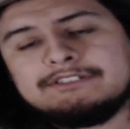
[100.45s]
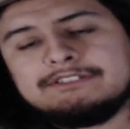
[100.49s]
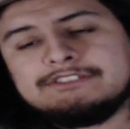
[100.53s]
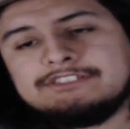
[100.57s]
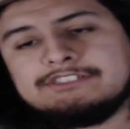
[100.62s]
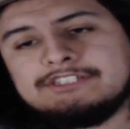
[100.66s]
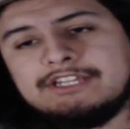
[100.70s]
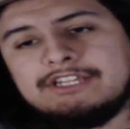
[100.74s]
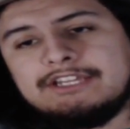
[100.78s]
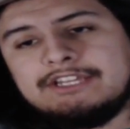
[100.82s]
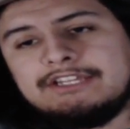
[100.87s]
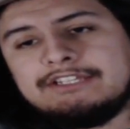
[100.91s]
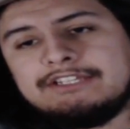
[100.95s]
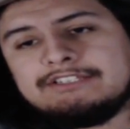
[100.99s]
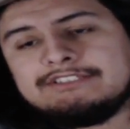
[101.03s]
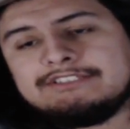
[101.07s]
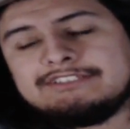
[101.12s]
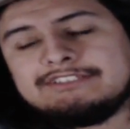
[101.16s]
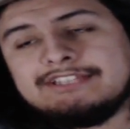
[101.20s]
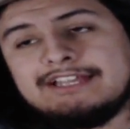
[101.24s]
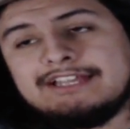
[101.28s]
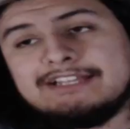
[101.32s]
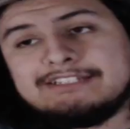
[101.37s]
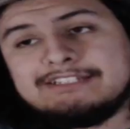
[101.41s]
Jane
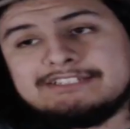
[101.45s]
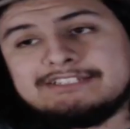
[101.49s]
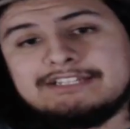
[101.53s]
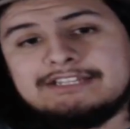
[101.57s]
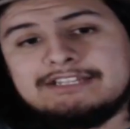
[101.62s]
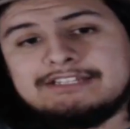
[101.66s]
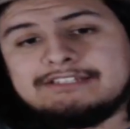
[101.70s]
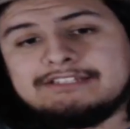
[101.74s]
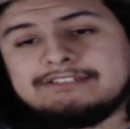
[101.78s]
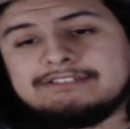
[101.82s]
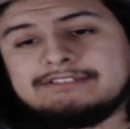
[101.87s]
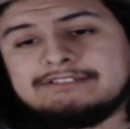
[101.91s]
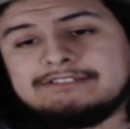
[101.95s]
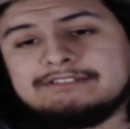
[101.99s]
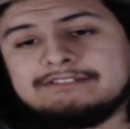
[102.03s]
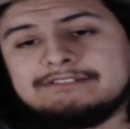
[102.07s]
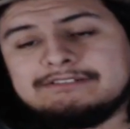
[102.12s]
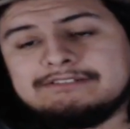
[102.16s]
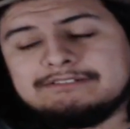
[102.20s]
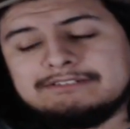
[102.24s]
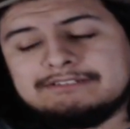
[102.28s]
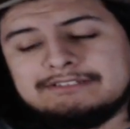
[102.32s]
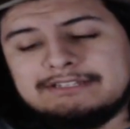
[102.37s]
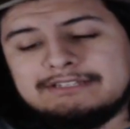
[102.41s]
slash L,
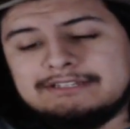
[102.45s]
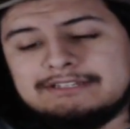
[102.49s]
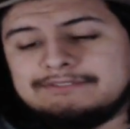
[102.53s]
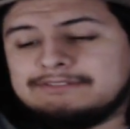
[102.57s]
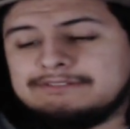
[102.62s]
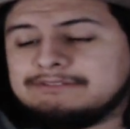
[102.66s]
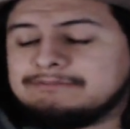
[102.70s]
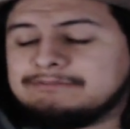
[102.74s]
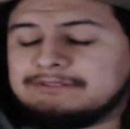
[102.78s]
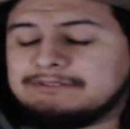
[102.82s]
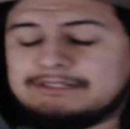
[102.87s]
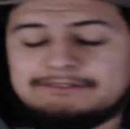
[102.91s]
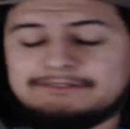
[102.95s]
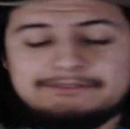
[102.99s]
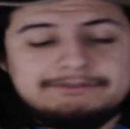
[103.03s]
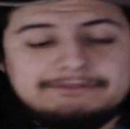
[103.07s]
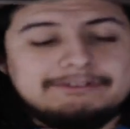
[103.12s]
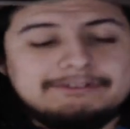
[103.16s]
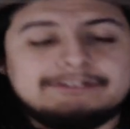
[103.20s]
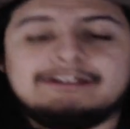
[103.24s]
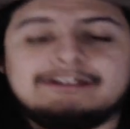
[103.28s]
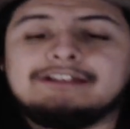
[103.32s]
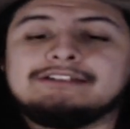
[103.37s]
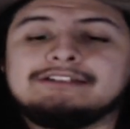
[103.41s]
or 11, whatever you want
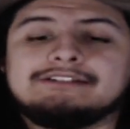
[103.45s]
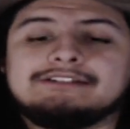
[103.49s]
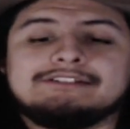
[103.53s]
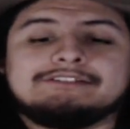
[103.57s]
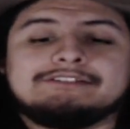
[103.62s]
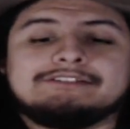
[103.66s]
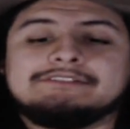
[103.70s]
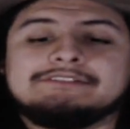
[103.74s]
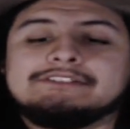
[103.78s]
to call her,